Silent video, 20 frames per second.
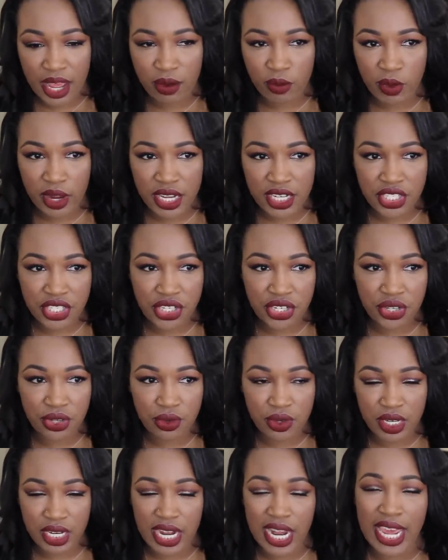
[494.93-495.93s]
I went to
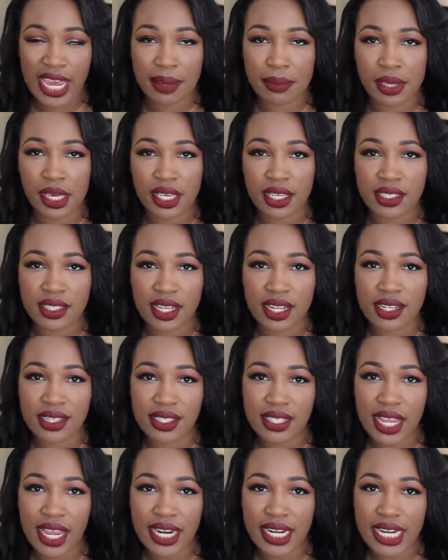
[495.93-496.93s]
Naimie's.
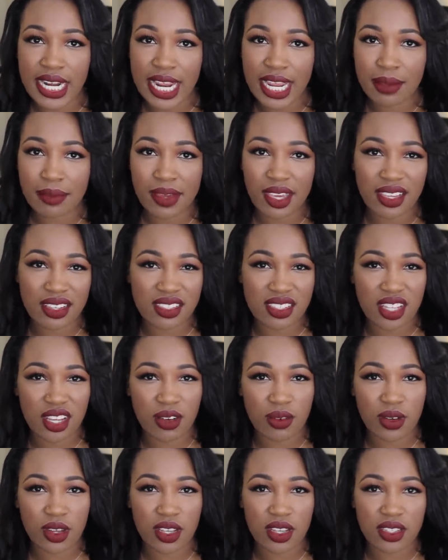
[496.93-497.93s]
Inside Naimie's
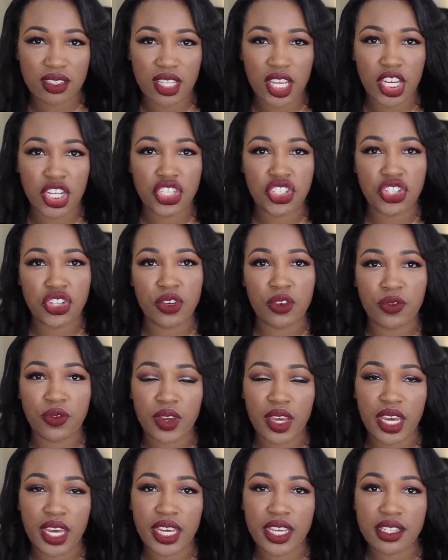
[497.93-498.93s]
there was like Too
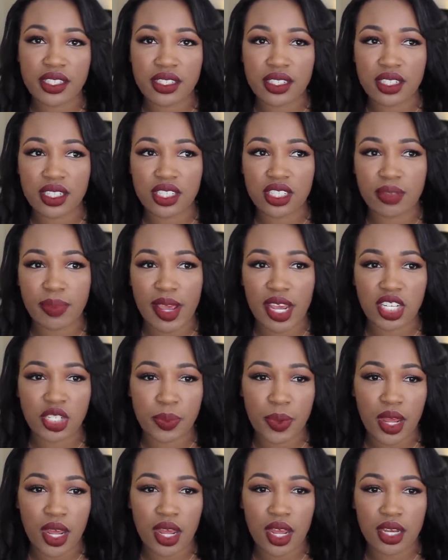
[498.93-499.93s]
Faced,
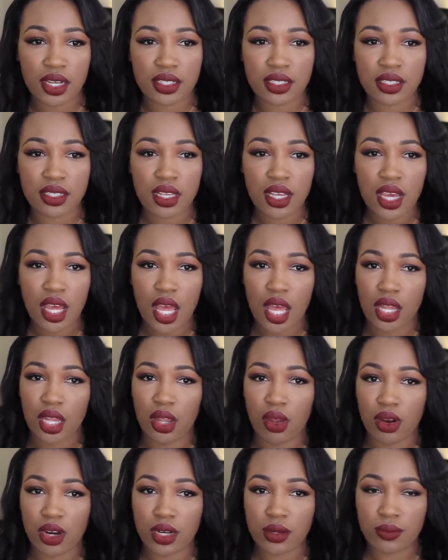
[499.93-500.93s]
Smashbox,
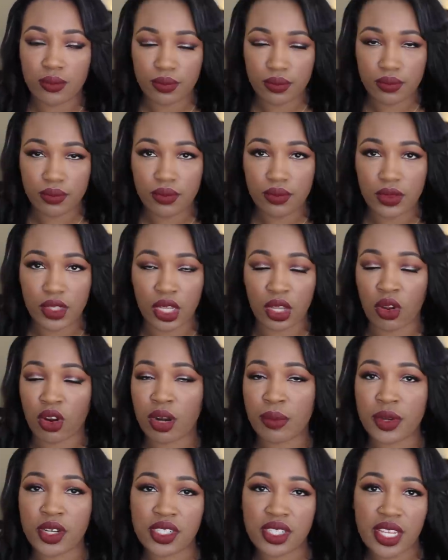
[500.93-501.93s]
Laura,
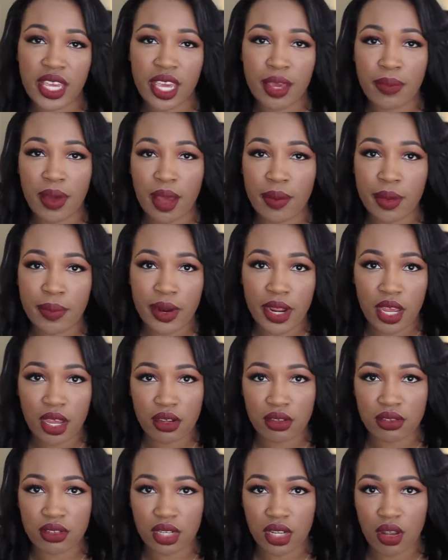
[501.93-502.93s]
Laura Mercier, Bobbi
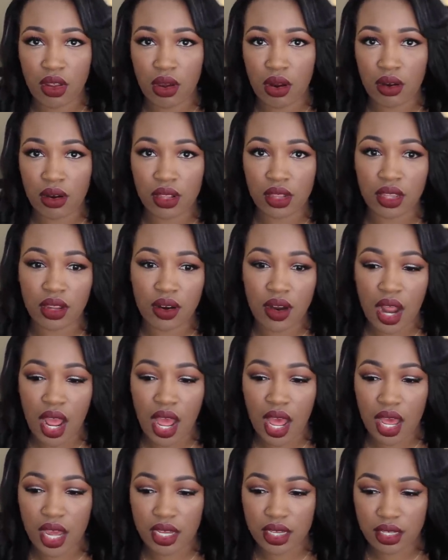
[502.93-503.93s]
Brown,
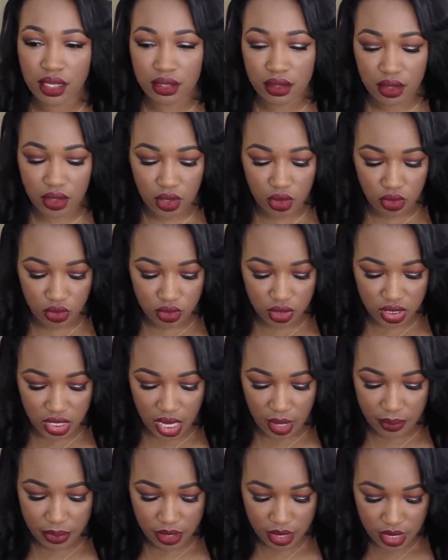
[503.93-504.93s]
Lorac, those
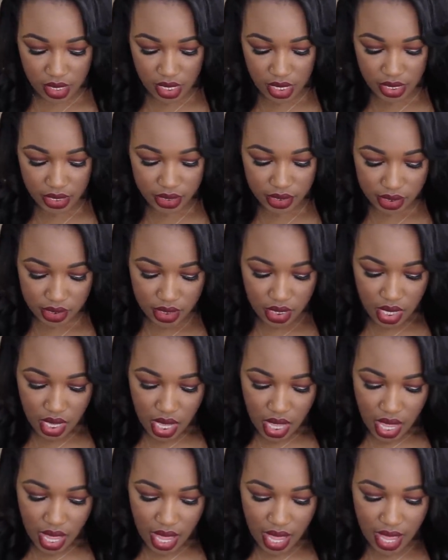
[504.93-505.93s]
type of things.
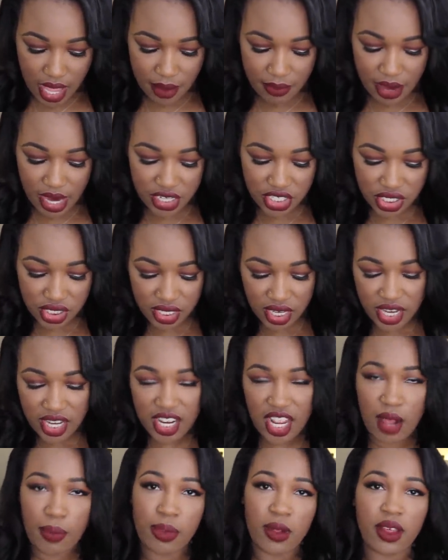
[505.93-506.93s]
Um, I just got
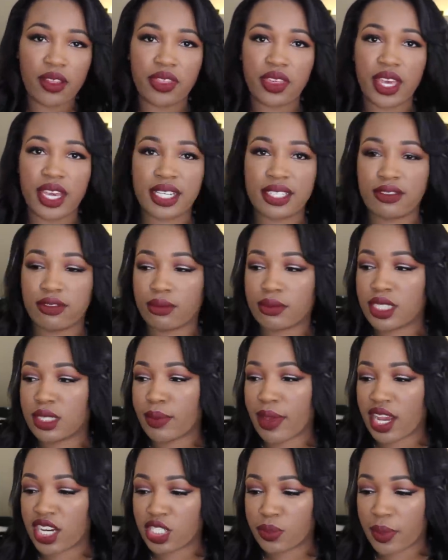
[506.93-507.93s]
a couple of things from
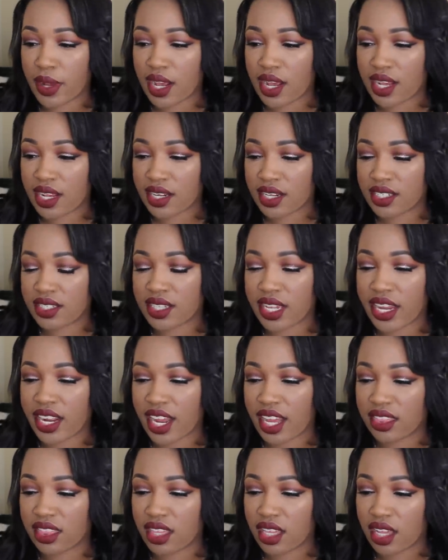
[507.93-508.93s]
Smashbox. I
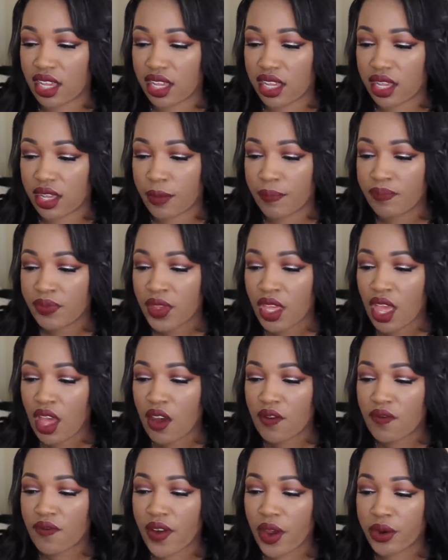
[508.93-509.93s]
got the
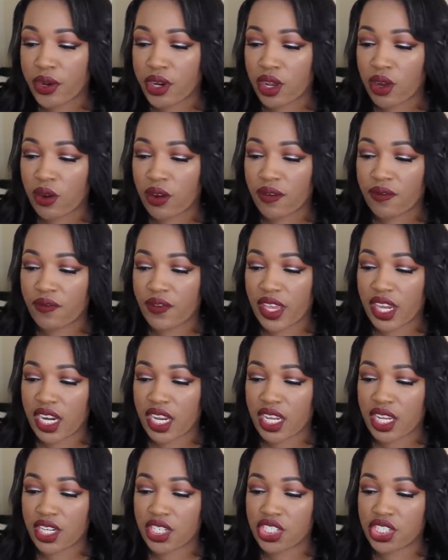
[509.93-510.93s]
Photo
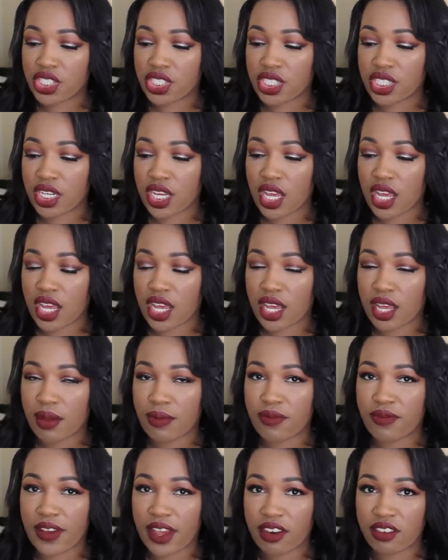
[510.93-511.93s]
Finished
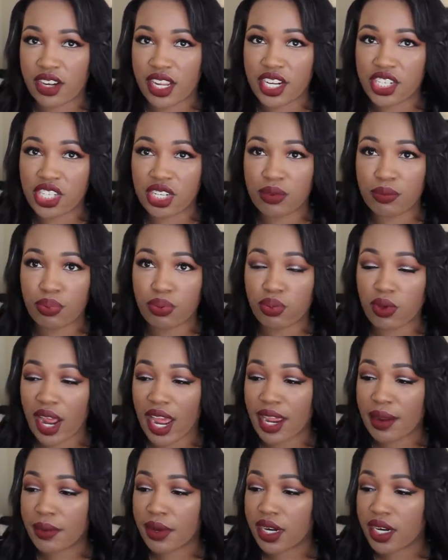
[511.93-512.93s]
um, Foundation
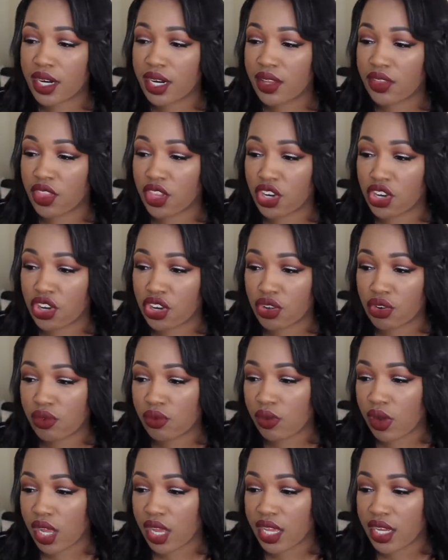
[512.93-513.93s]
Primer, the
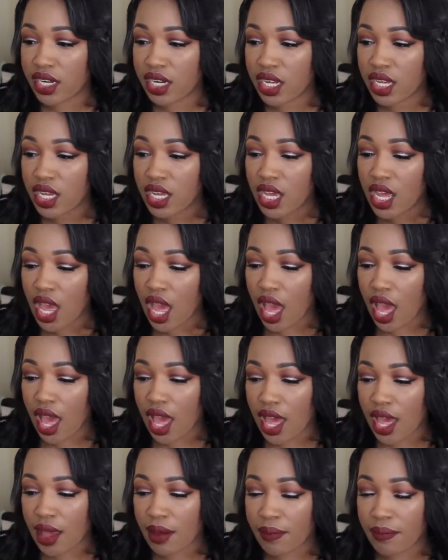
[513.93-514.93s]
new one.
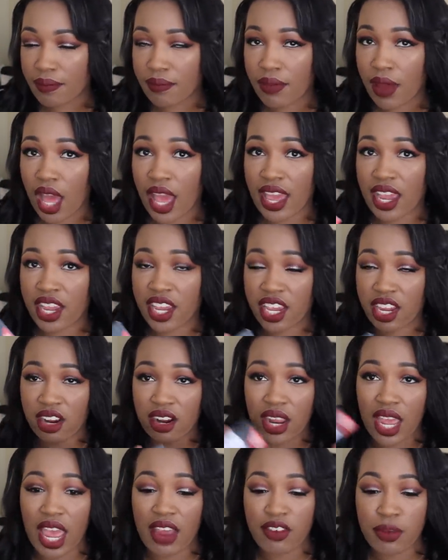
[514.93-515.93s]
Um, I
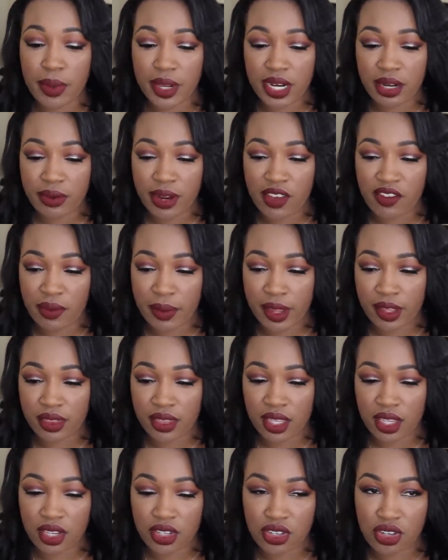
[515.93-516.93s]
hear everybody rave
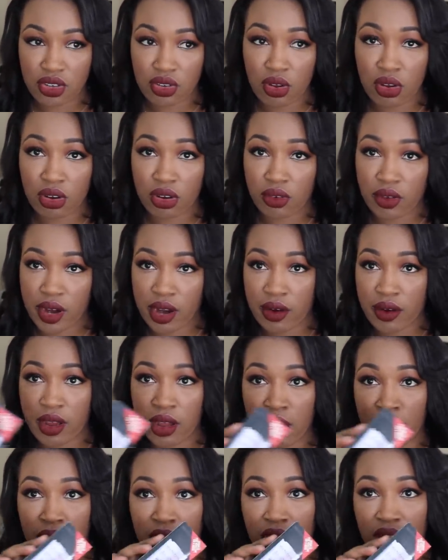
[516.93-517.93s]
about this. Nicole
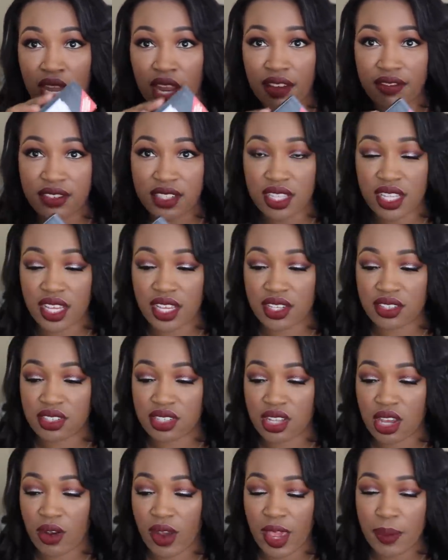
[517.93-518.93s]
Guerrero loves this,
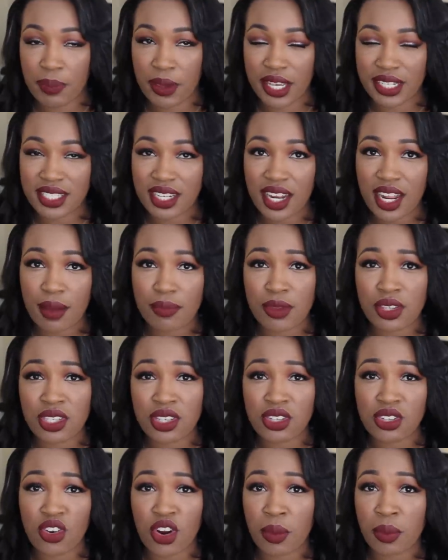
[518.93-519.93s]
so I picked it up.
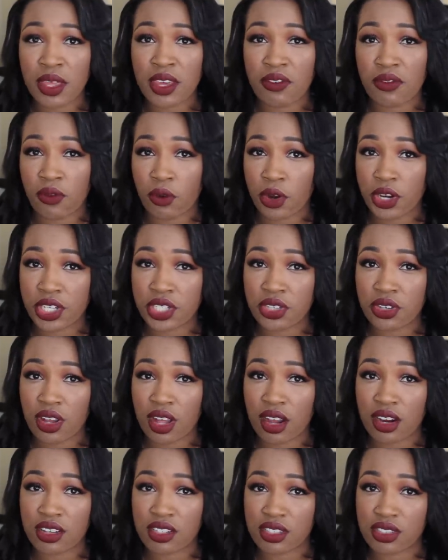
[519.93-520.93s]
This is normally
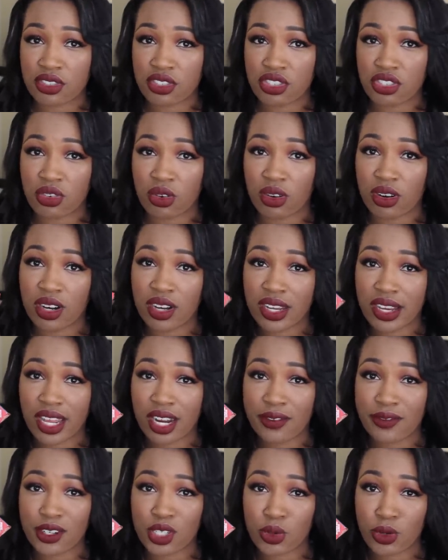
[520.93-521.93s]
$42 in store.
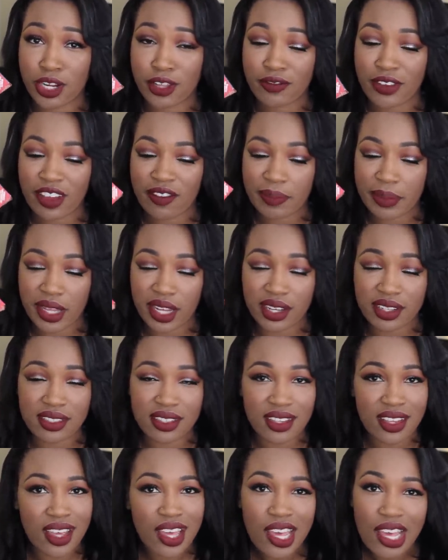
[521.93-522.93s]
Got it for 25
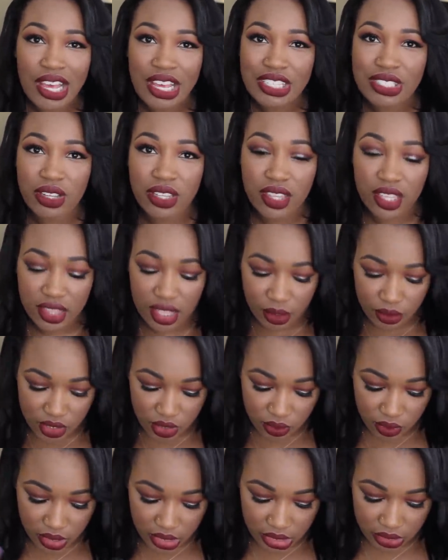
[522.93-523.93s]
bucks, so I thought that
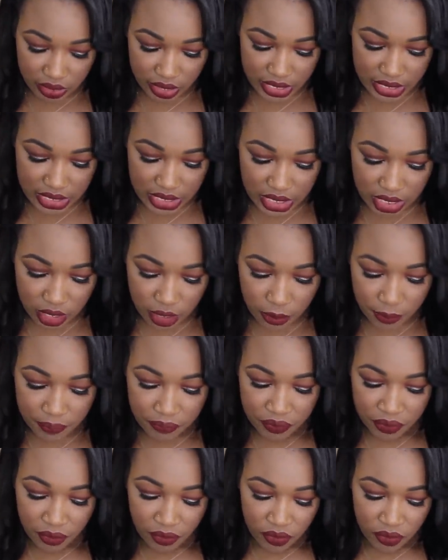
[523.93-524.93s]
was a really great deal.